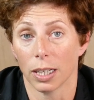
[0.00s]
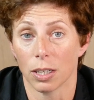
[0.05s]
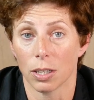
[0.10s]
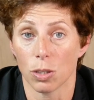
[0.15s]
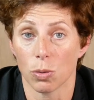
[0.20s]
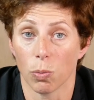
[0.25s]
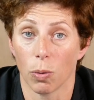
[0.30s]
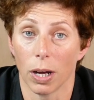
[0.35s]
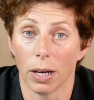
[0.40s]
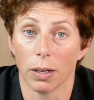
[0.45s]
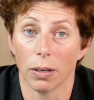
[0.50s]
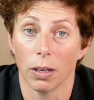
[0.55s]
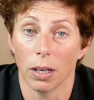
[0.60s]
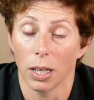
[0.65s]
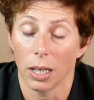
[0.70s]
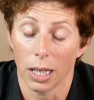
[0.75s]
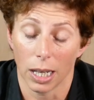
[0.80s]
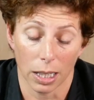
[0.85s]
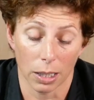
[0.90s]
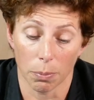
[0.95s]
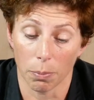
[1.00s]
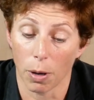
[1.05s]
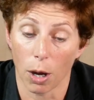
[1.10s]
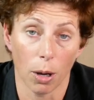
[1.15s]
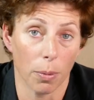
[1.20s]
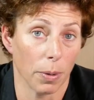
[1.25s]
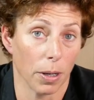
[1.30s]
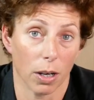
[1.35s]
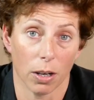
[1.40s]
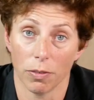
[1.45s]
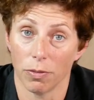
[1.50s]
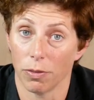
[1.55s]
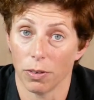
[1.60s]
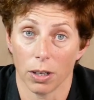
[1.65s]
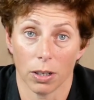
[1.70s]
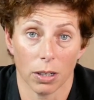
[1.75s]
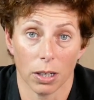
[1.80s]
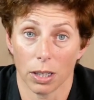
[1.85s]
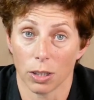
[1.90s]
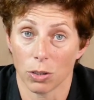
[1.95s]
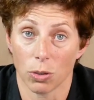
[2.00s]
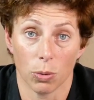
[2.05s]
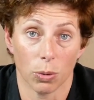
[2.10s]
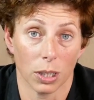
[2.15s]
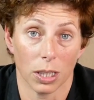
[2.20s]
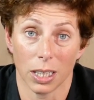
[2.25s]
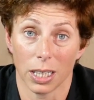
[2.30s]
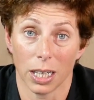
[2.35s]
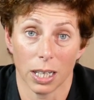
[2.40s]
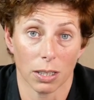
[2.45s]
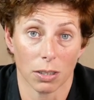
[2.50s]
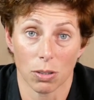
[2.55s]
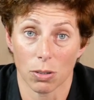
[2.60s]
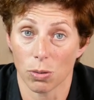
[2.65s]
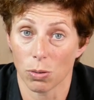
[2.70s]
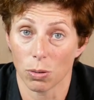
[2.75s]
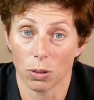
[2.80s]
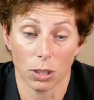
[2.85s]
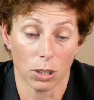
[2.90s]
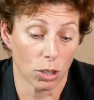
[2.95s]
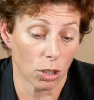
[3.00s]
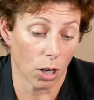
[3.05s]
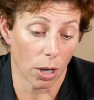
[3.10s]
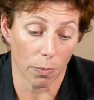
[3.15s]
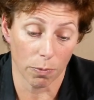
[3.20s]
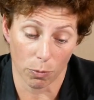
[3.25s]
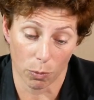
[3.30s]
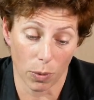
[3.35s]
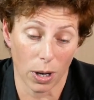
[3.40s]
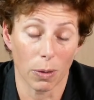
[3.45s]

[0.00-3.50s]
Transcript: Because at the moment, I like talking to councils all the time.